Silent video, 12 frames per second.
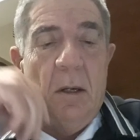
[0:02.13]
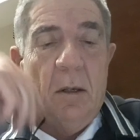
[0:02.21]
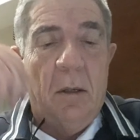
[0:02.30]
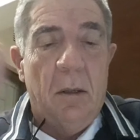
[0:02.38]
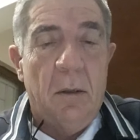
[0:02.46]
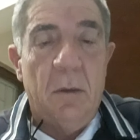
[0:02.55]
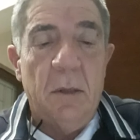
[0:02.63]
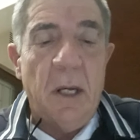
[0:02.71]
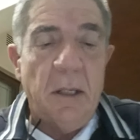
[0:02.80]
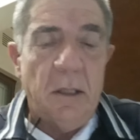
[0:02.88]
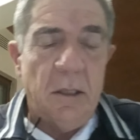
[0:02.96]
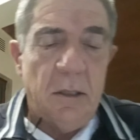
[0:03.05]
Good
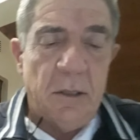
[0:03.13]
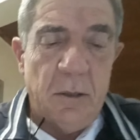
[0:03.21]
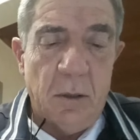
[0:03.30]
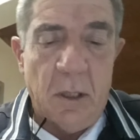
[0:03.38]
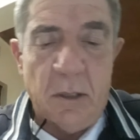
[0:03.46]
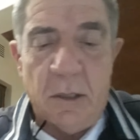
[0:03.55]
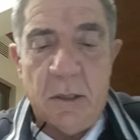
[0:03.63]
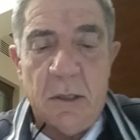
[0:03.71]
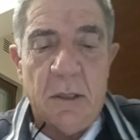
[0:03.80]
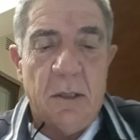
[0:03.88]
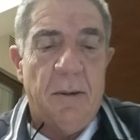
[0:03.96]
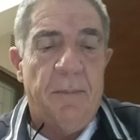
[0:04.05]
day, students.
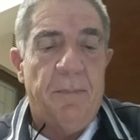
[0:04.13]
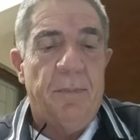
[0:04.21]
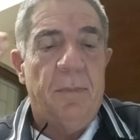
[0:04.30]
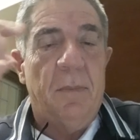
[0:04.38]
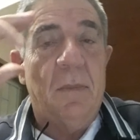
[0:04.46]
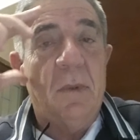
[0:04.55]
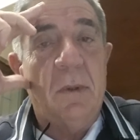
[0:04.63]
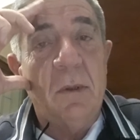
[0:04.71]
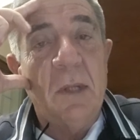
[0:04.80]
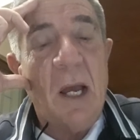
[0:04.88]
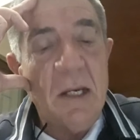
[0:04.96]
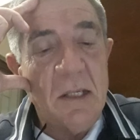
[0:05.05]

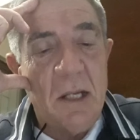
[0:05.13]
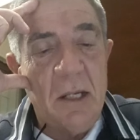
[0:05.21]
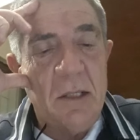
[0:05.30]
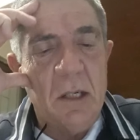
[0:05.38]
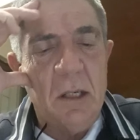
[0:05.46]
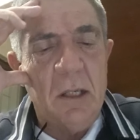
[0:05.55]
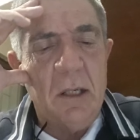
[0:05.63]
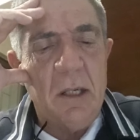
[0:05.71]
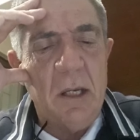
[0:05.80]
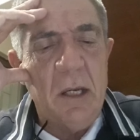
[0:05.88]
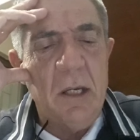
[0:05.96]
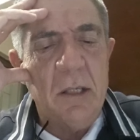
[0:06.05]
Today's lecture
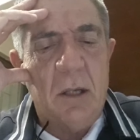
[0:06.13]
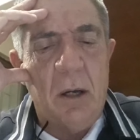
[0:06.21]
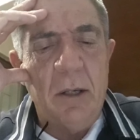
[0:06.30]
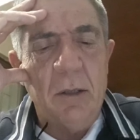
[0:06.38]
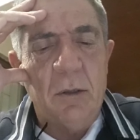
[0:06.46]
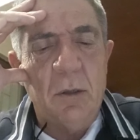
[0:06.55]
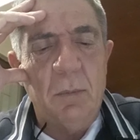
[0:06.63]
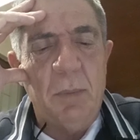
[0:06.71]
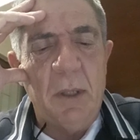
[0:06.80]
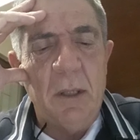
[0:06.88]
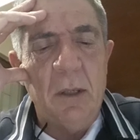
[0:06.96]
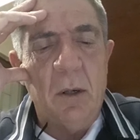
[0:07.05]
is going to
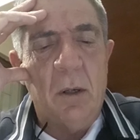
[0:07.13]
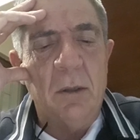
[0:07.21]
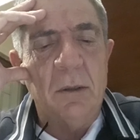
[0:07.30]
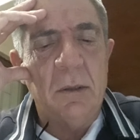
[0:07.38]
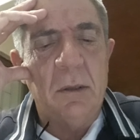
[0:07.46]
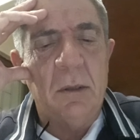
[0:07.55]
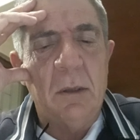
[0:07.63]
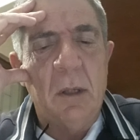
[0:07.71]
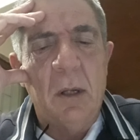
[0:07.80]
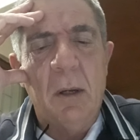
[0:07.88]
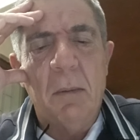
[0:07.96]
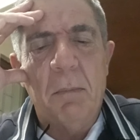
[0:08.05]
be on
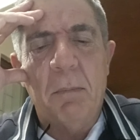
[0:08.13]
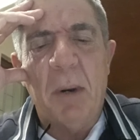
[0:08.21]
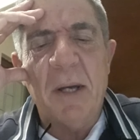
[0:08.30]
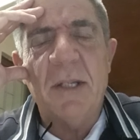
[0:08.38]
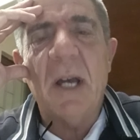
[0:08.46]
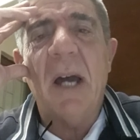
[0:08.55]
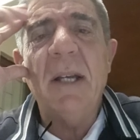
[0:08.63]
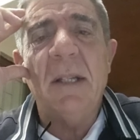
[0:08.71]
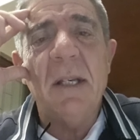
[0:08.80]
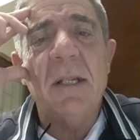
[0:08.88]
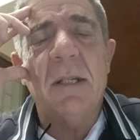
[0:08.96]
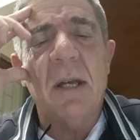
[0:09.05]
page
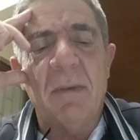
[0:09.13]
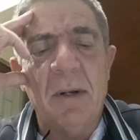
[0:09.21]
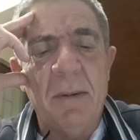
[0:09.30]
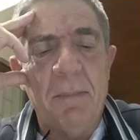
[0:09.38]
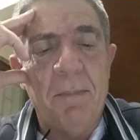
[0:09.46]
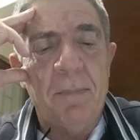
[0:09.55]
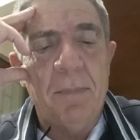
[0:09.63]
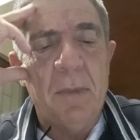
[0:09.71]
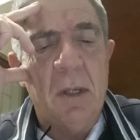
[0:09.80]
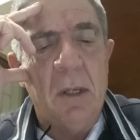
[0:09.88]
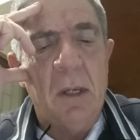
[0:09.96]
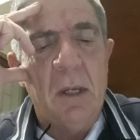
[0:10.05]
87.
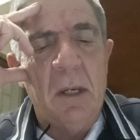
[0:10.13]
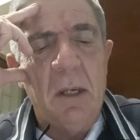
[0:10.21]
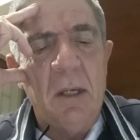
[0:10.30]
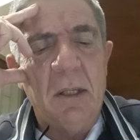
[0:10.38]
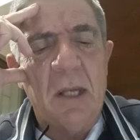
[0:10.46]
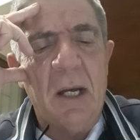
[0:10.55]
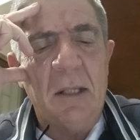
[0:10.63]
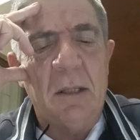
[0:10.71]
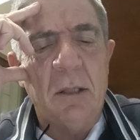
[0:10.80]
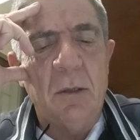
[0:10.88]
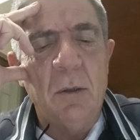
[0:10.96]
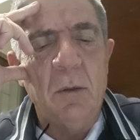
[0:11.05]
It had to
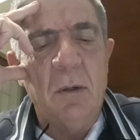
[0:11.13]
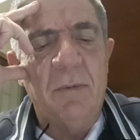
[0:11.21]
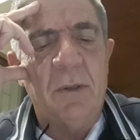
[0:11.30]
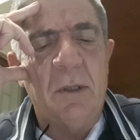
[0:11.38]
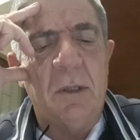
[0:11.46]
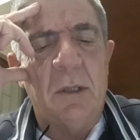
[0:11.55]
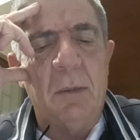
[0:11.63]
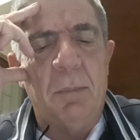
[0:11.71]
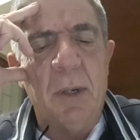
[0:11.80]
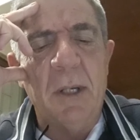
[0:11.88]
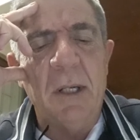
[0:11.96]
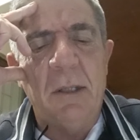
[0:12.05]
do with
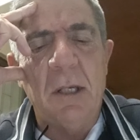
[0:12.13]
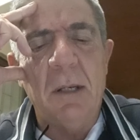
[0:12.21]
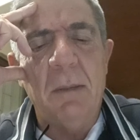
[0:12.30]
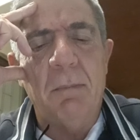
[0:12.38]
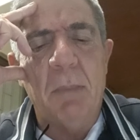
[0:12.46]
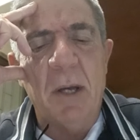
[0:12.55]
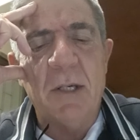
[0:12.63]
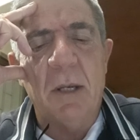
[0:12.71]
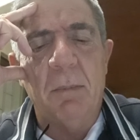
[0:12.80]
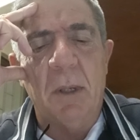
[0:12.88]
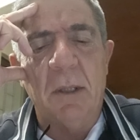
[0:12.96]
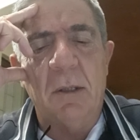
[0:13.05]
turbidity
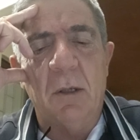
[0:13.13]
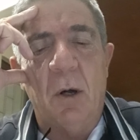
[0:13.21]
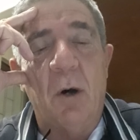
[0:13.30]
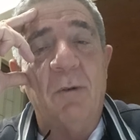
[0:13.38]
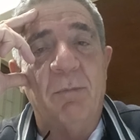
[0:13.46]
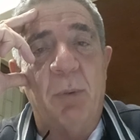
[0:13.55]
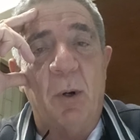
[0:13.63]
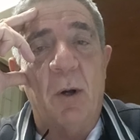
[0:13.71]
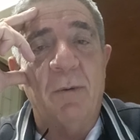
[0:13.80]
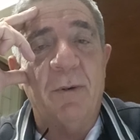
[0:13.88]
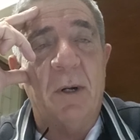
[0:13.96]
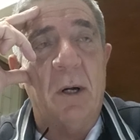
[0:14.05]
measurement of
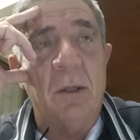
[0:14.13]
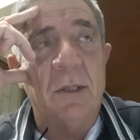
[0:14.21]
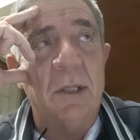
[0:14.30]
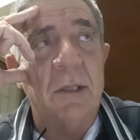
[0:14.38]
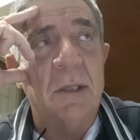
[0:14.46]
broth cultures.